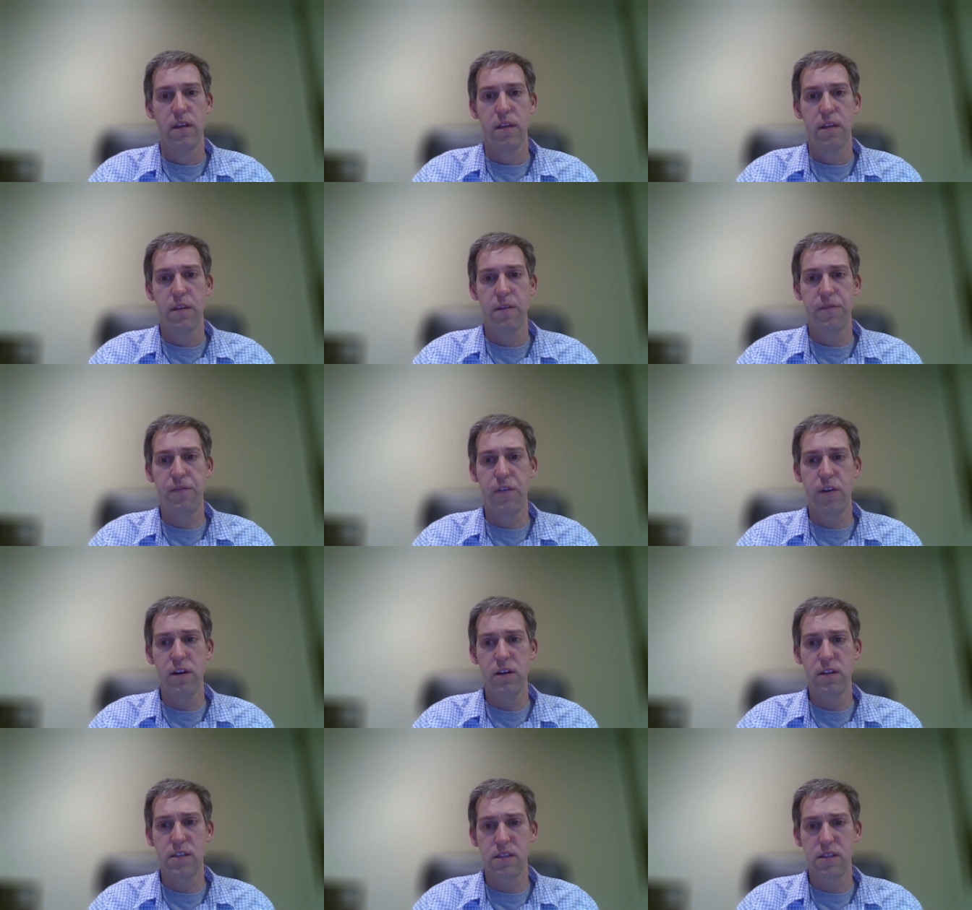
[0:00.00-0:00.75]
The
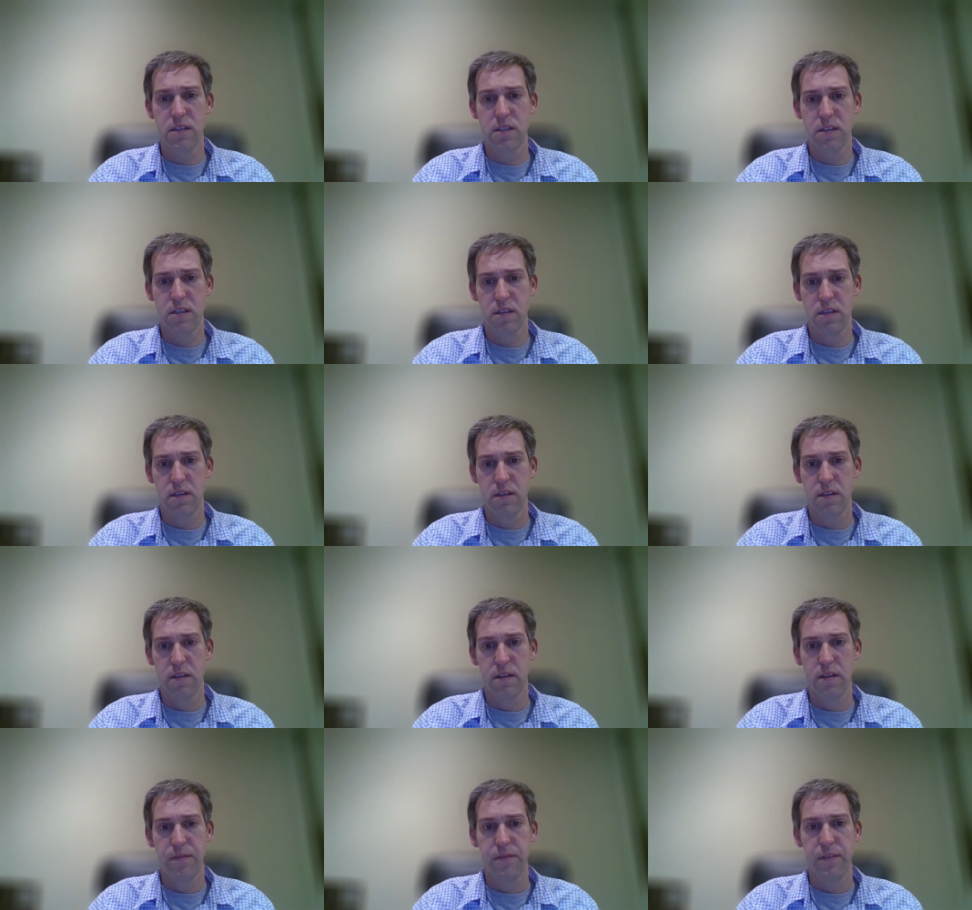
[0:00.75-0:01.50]
first,
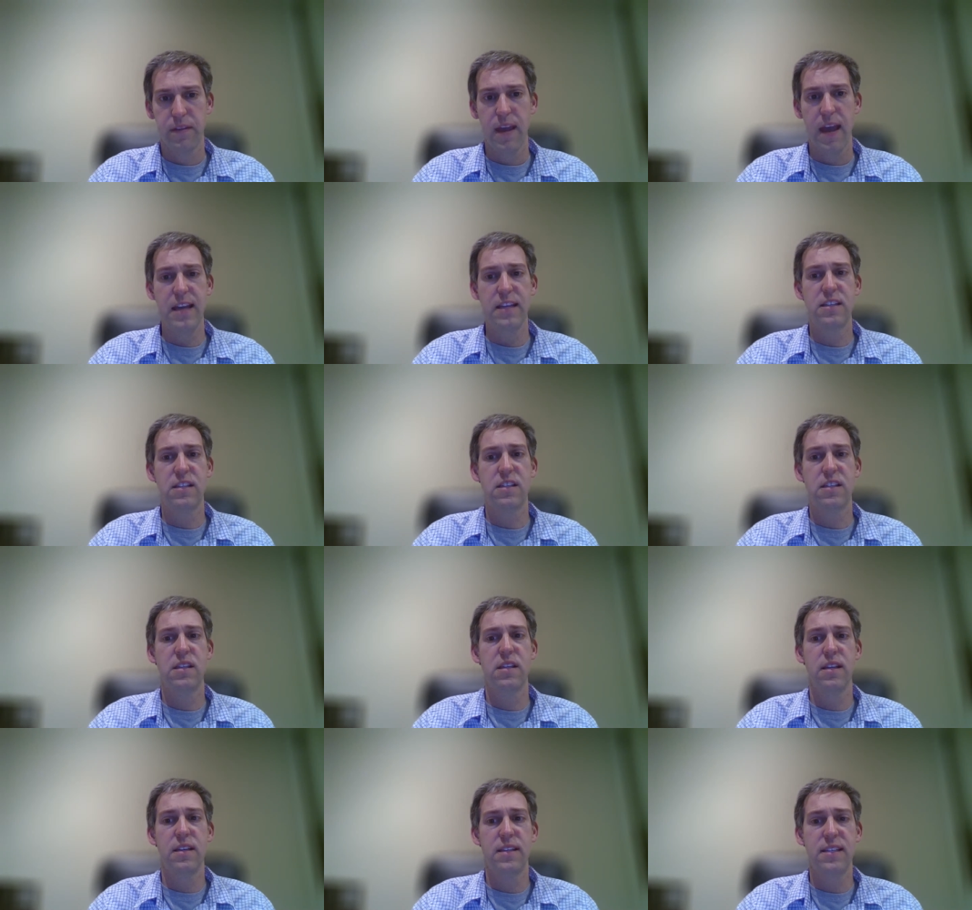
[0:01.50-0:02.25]
a
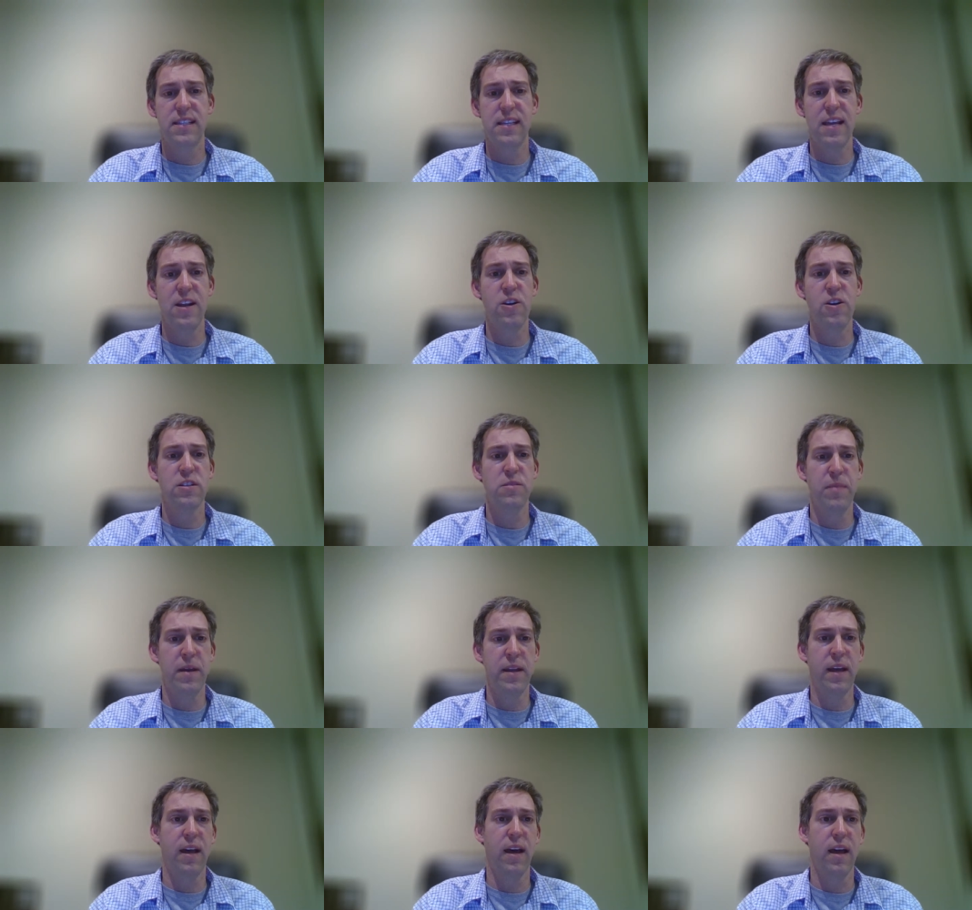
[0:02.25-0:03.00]
sinner's
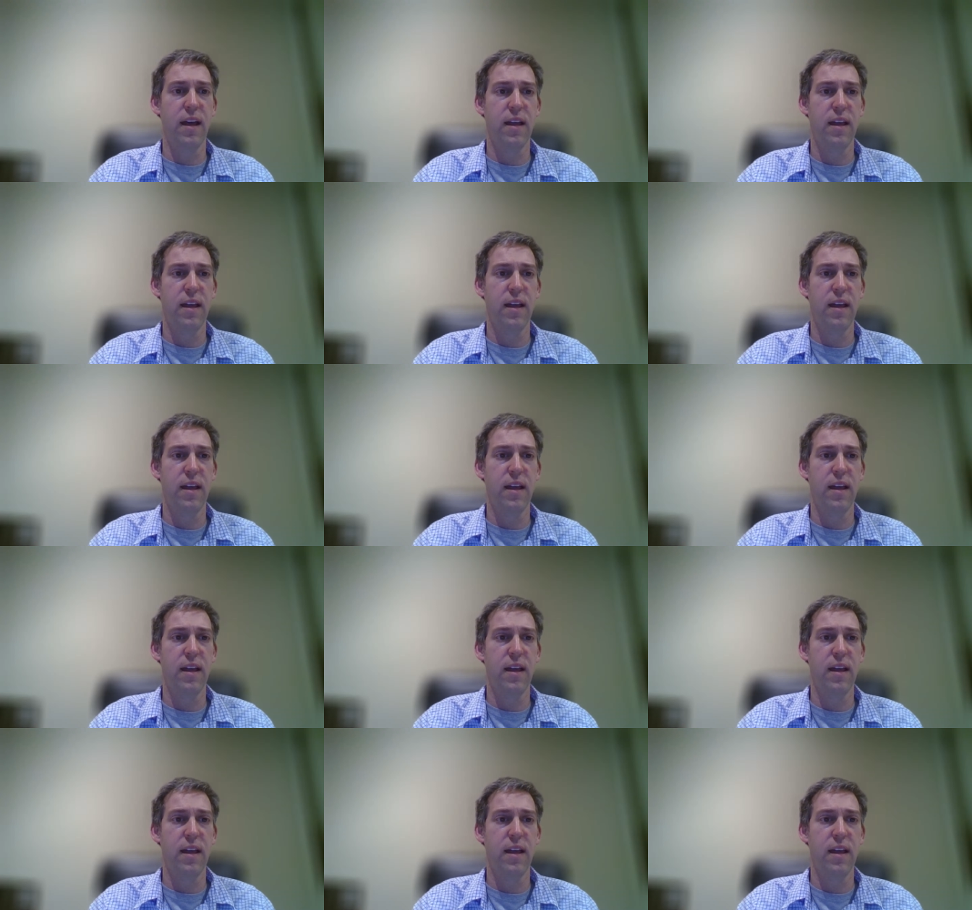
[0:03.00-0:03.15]
mincha.